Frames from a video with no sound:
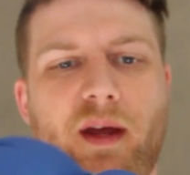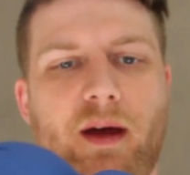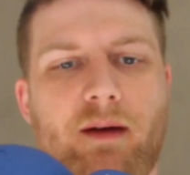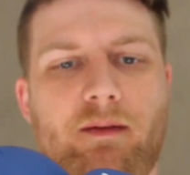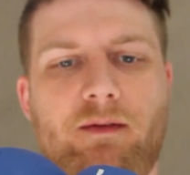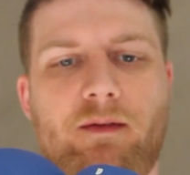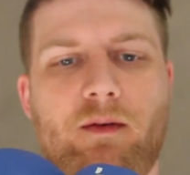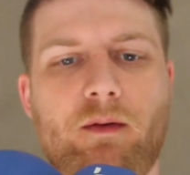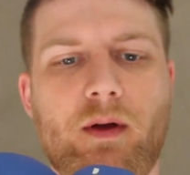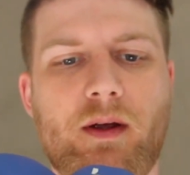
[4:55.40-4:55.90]

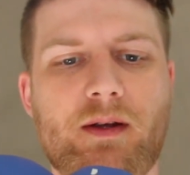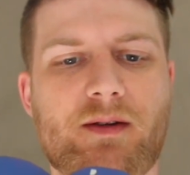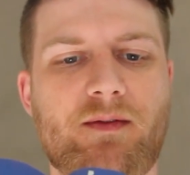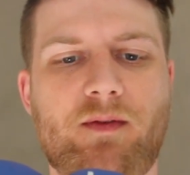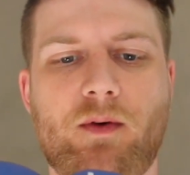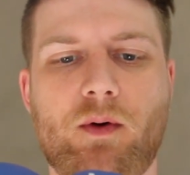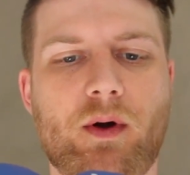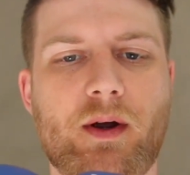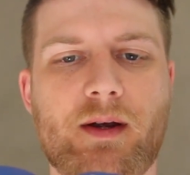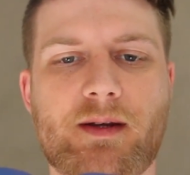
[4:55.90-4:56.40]
that is
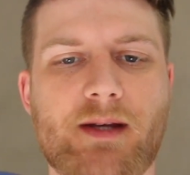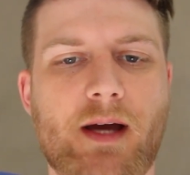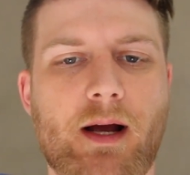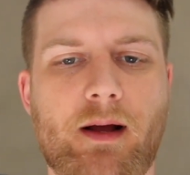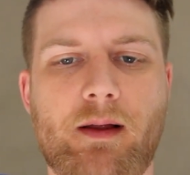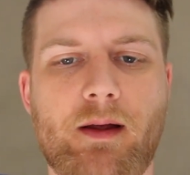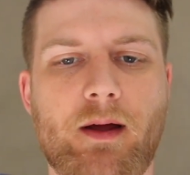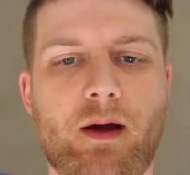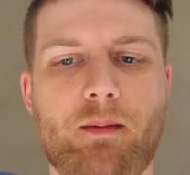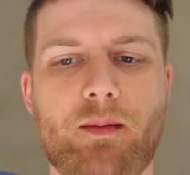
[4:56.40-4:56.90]
for
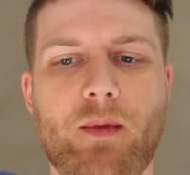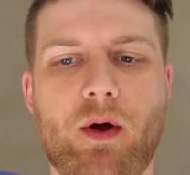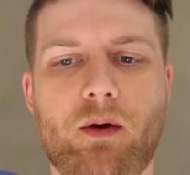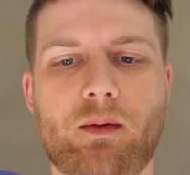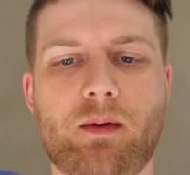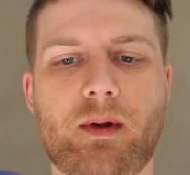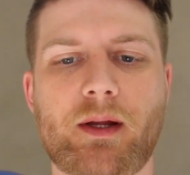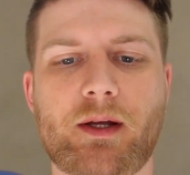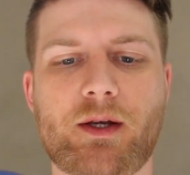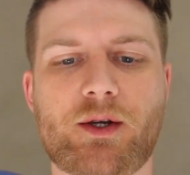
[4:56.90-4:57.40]
exactly, I'm not
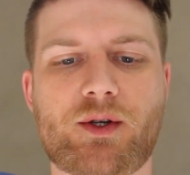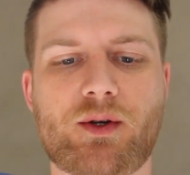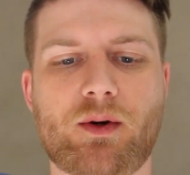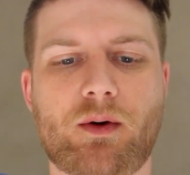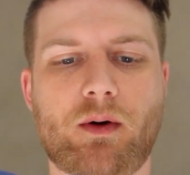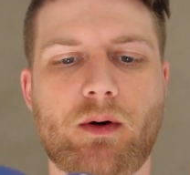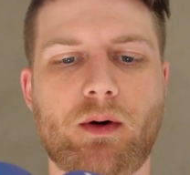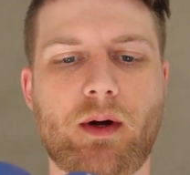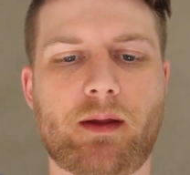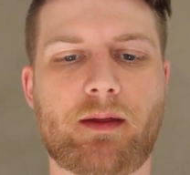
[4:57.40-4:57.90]
really
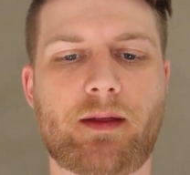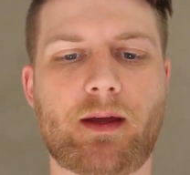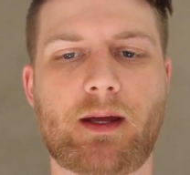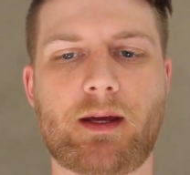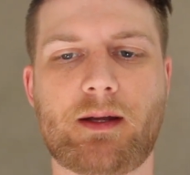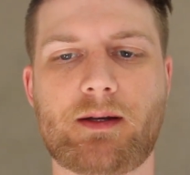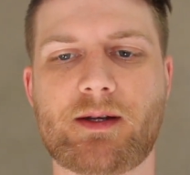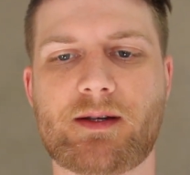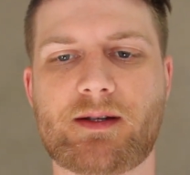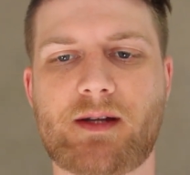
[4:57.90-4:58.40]
sure. I think
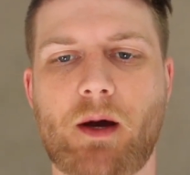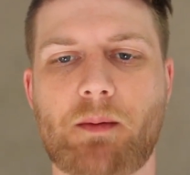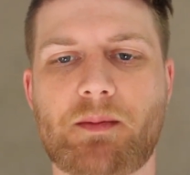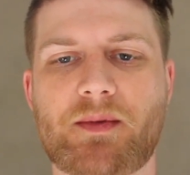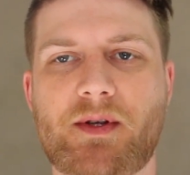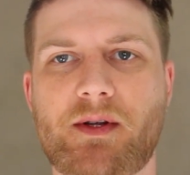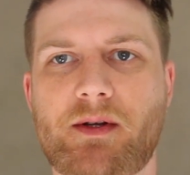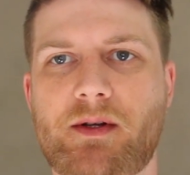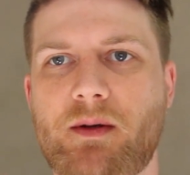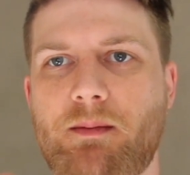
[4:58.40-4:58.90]
it just
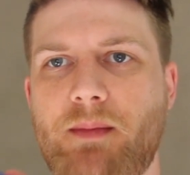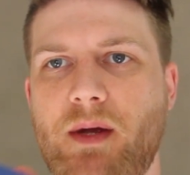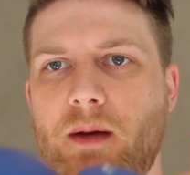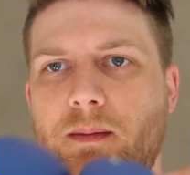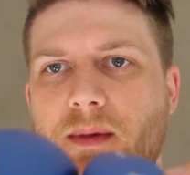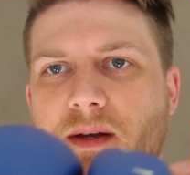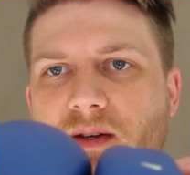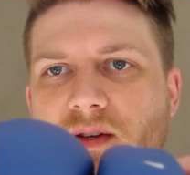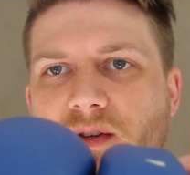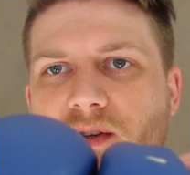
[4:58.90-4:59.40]
helps it to be a
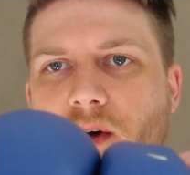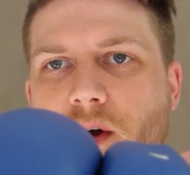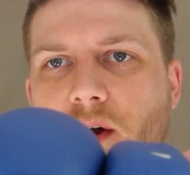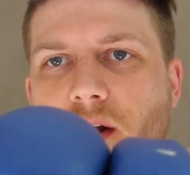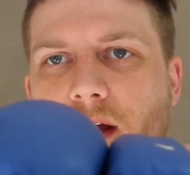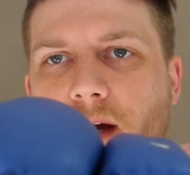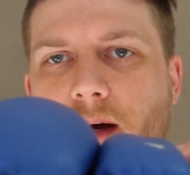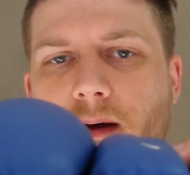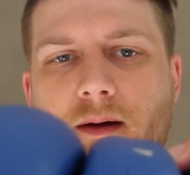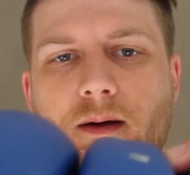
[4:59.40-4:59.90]
bit
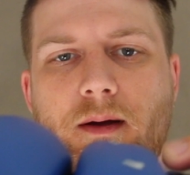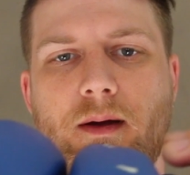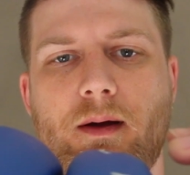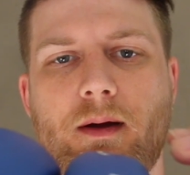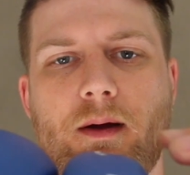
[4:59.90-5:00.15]
sturdier